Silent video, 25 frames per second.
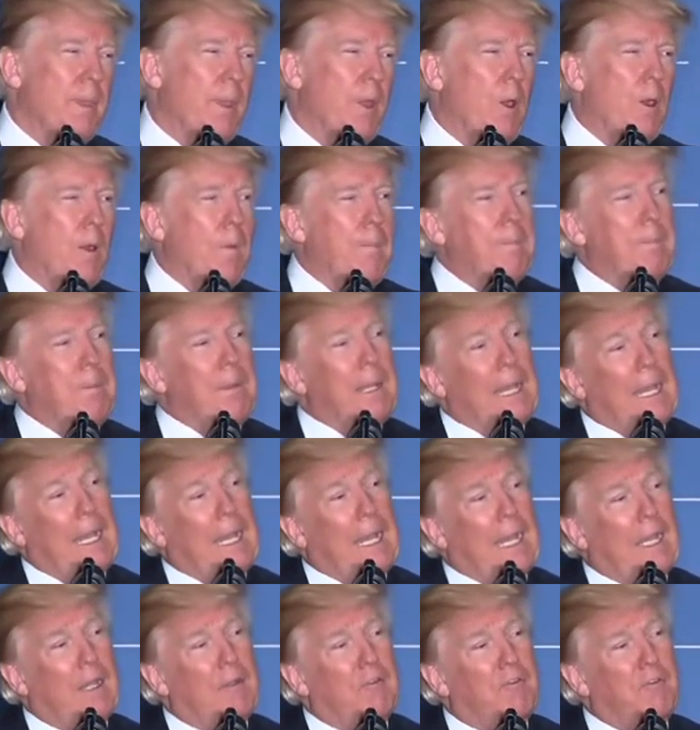Our
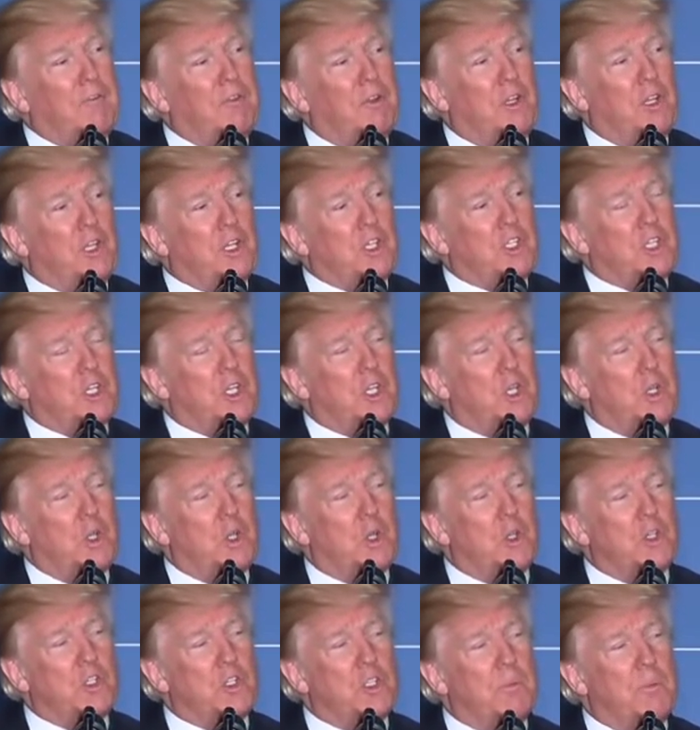plan fully
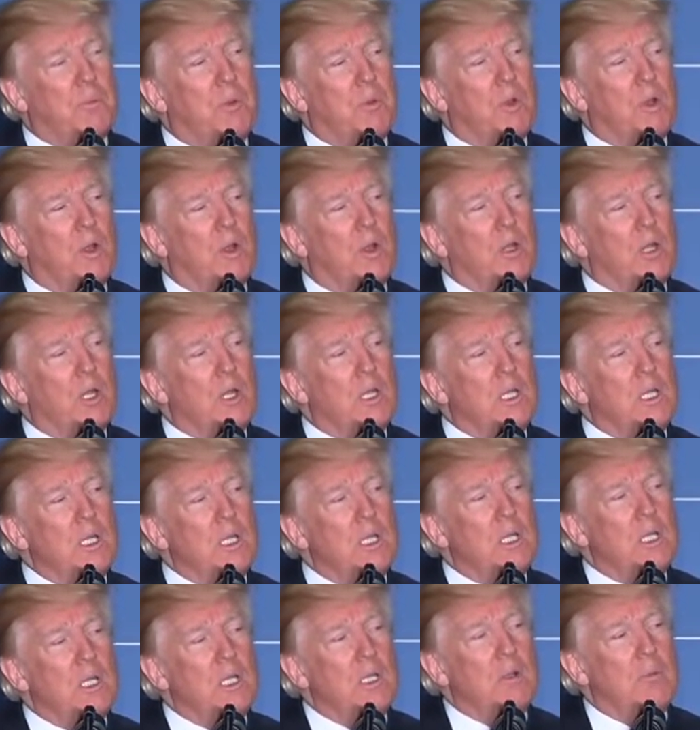secures the border,
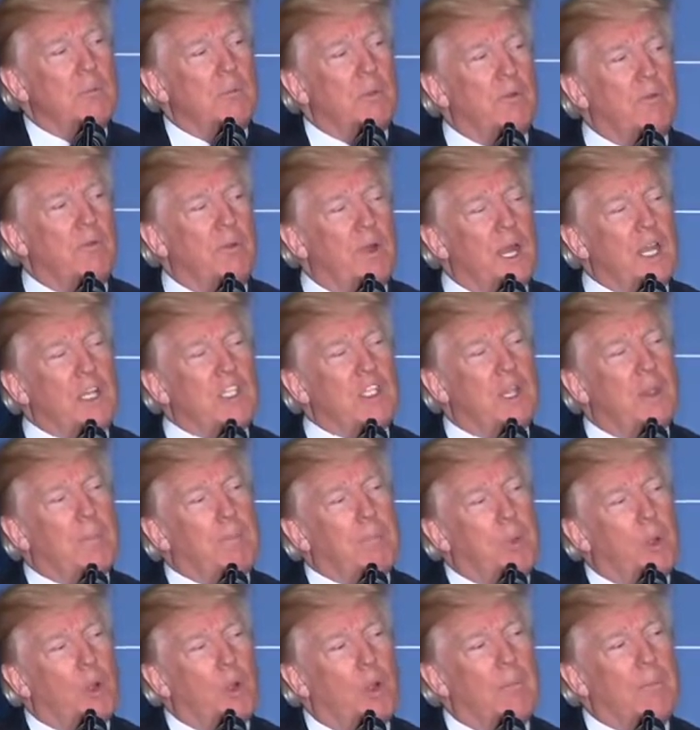provides a
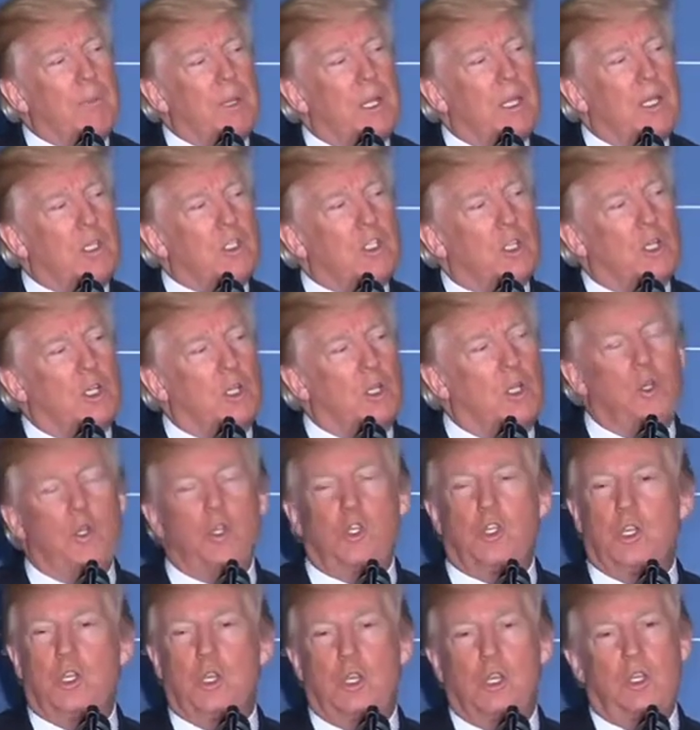permanent
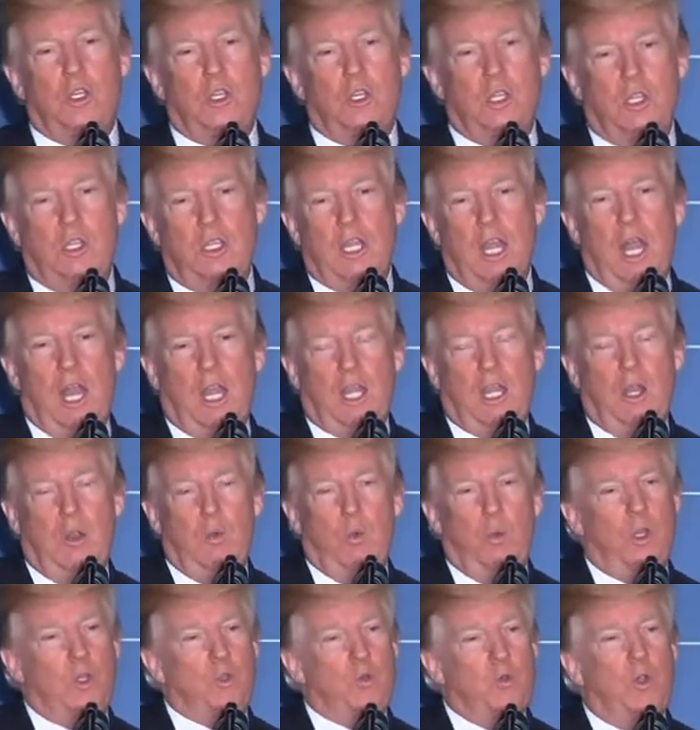solution to DACA,
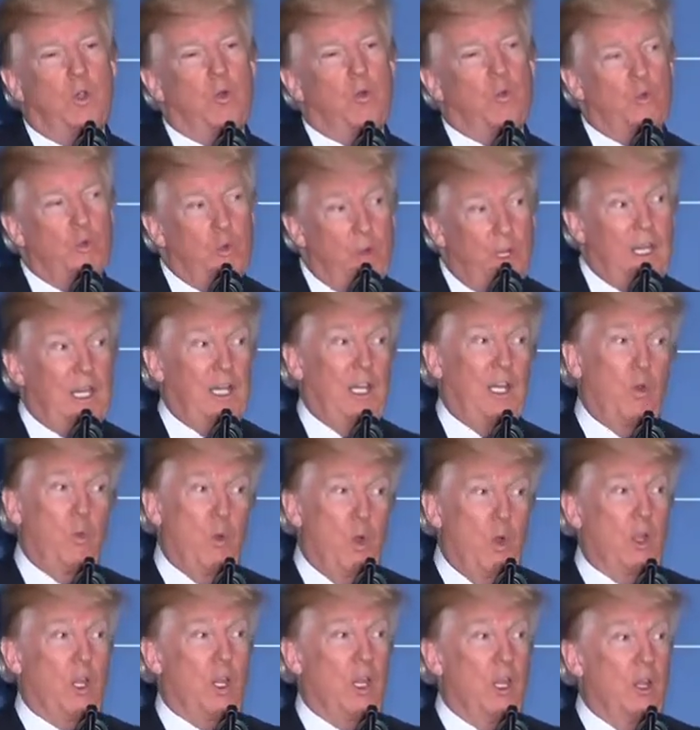which we're really
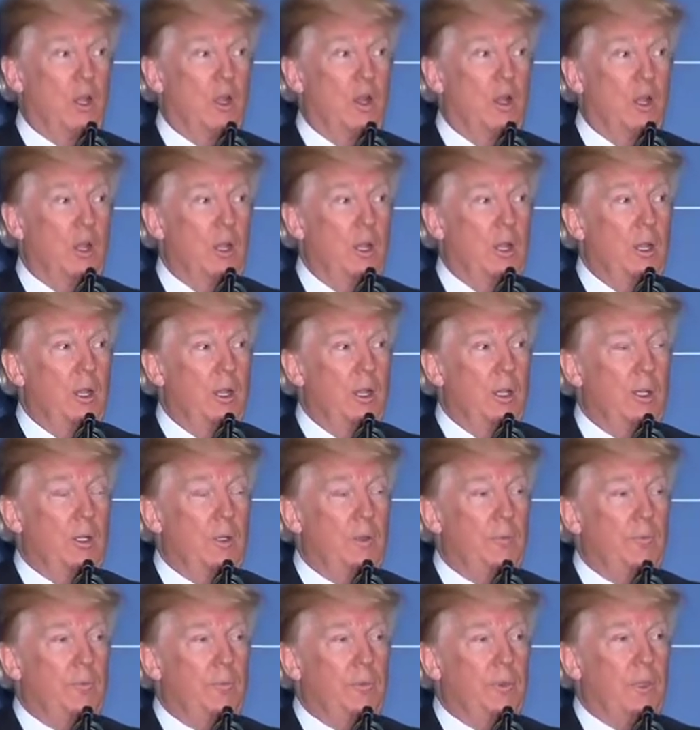working on,
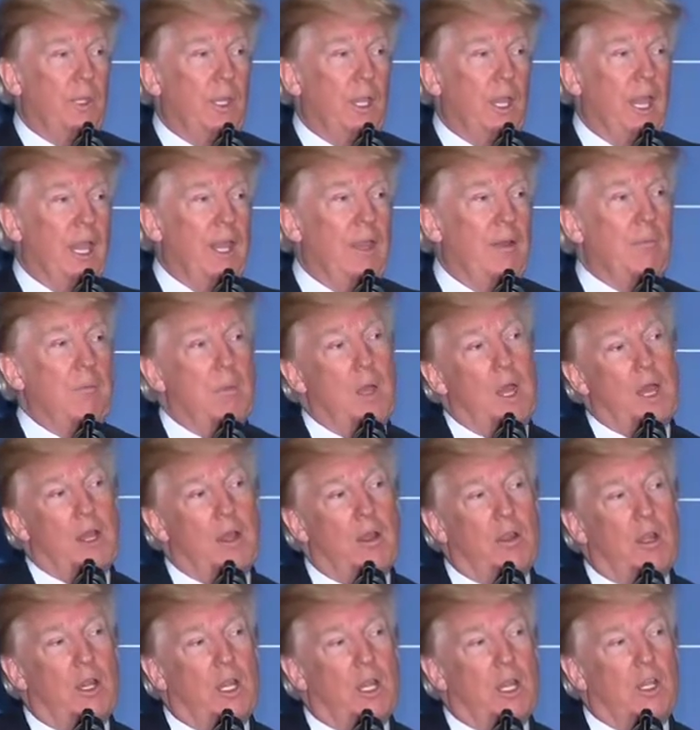and
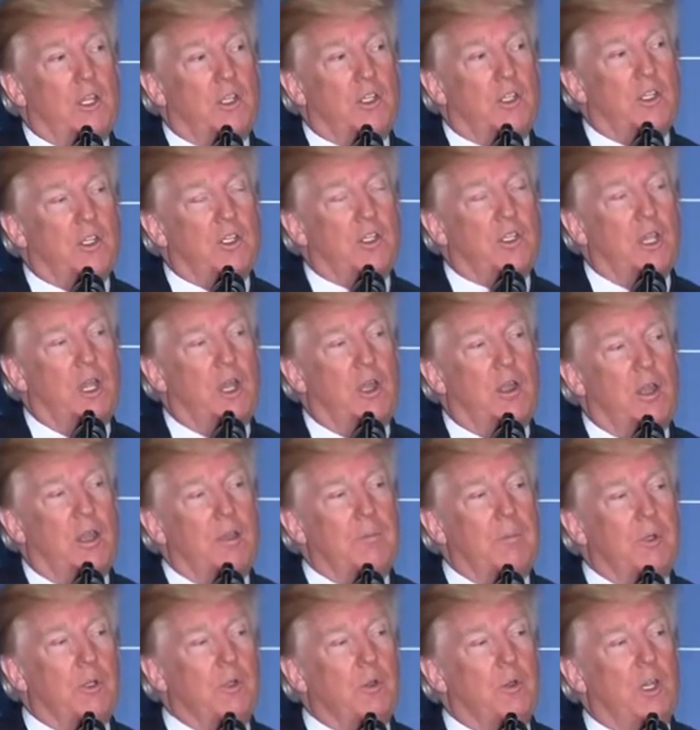modernizes our
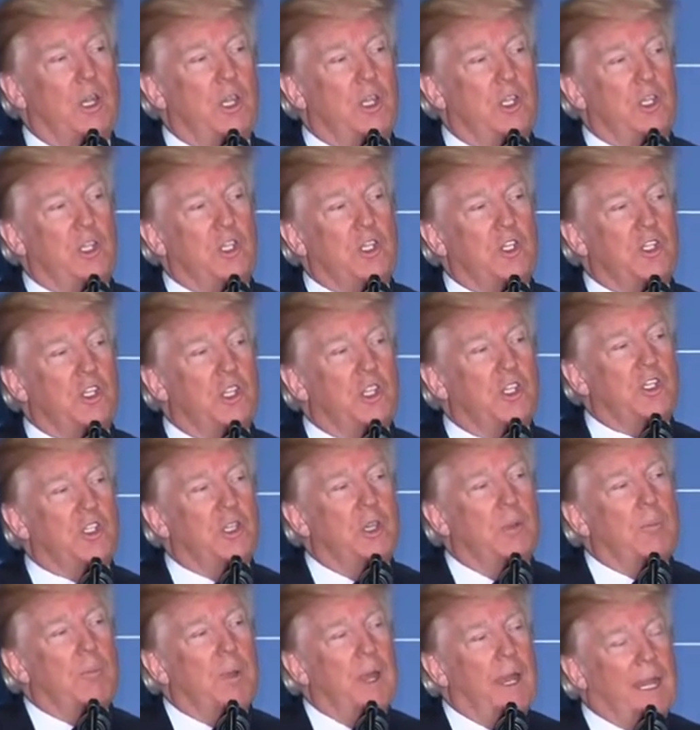immigration
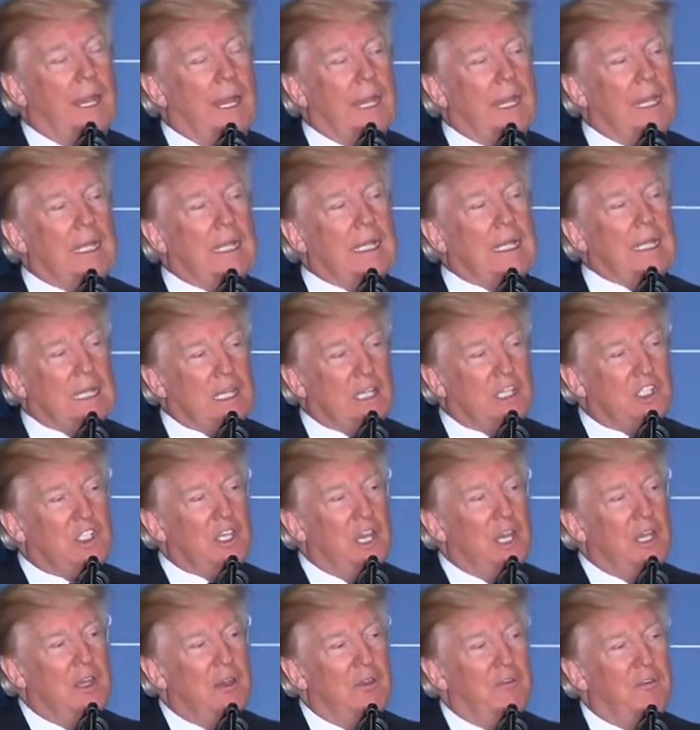system by ending
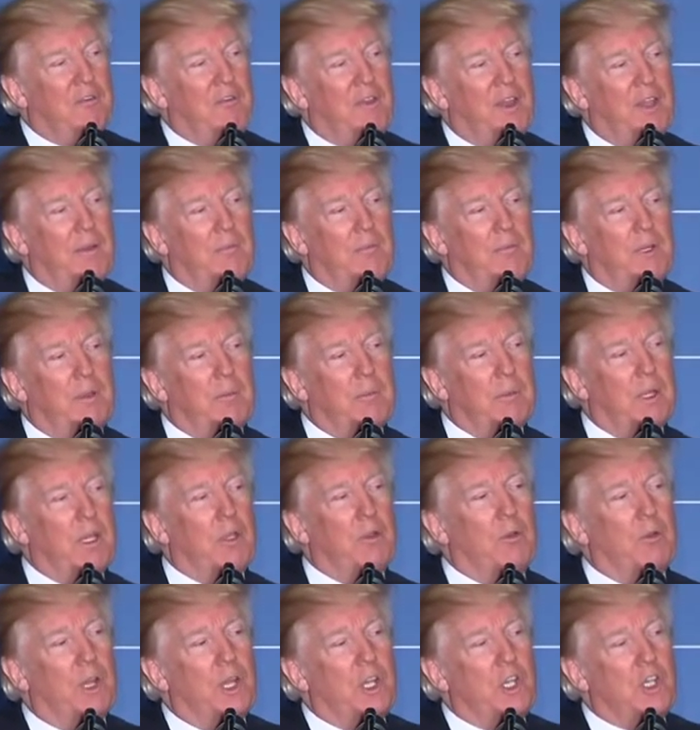extended family
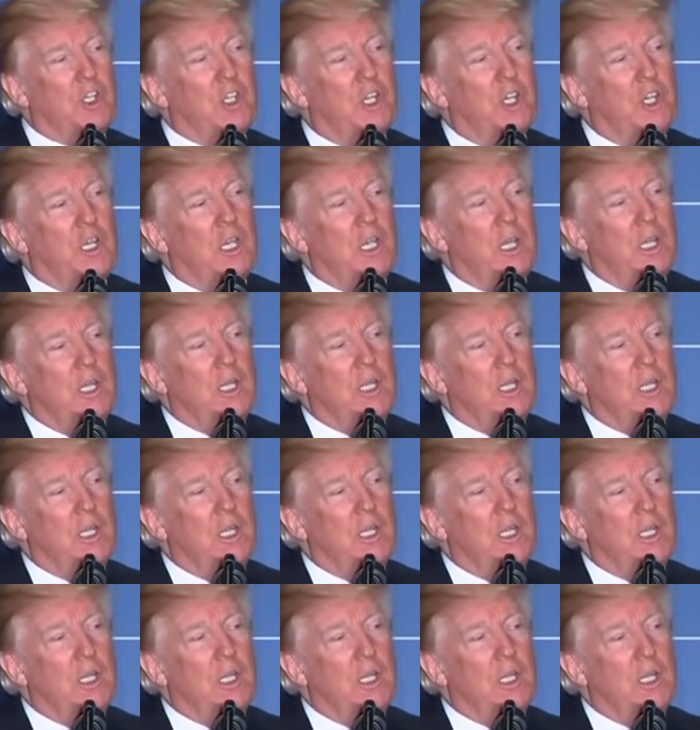migration